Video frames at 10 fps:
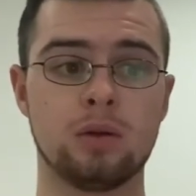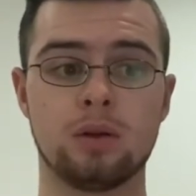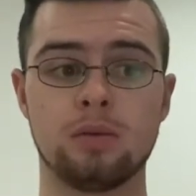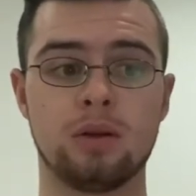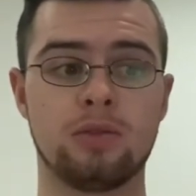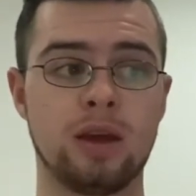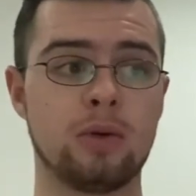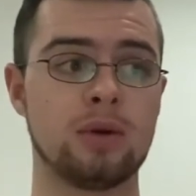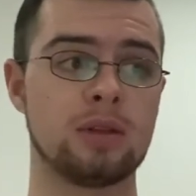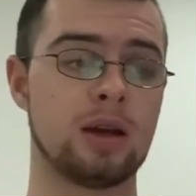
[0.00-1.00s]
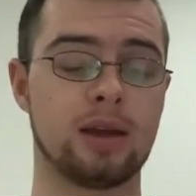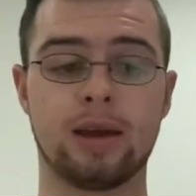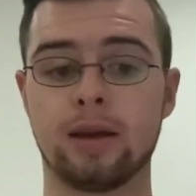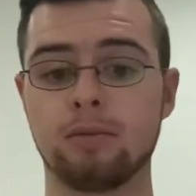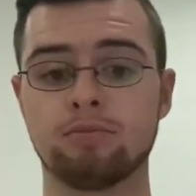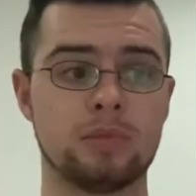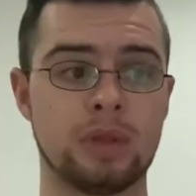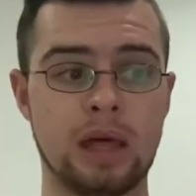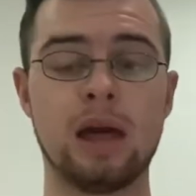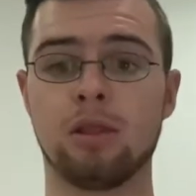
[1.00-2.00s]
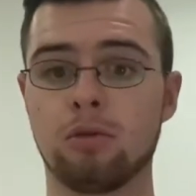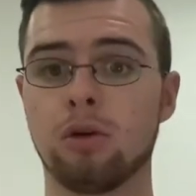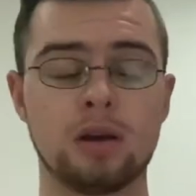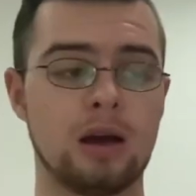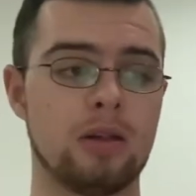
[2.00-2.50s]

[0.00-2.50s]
that if they win that game, they're through.